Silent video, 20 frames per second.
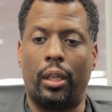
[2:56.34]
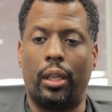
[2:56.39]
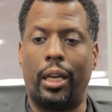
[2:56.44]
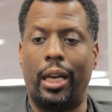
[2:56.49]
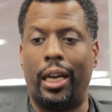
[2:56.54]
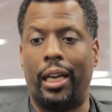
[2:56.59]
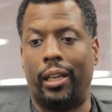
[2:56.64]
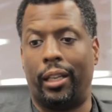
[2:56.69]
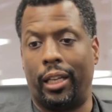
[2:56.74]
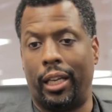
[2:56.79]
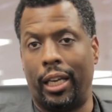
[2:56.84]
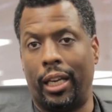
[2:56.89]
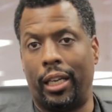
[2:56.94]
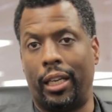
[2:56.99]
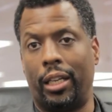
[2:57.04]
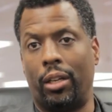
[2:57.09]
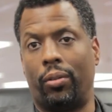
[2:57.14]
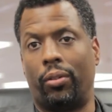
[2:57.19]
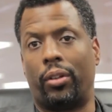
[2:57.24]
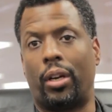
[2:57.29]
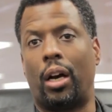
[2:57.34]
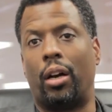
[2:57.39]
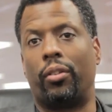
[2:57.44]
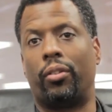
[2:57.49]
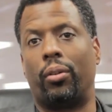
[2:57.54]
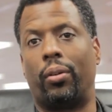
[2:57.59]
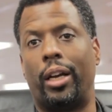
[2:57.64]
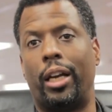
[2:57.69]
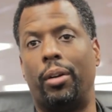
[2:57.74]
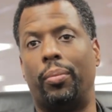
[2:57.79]
and then he was
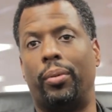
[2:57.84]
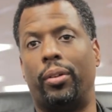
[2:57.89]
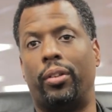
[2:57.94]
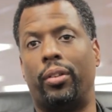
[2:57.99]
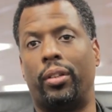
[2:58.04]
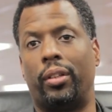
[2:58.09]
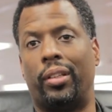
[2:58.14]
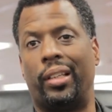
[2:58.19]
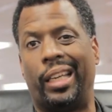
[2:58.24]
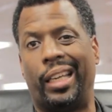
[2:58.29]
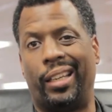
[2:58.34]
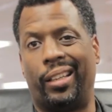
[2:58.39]
also able to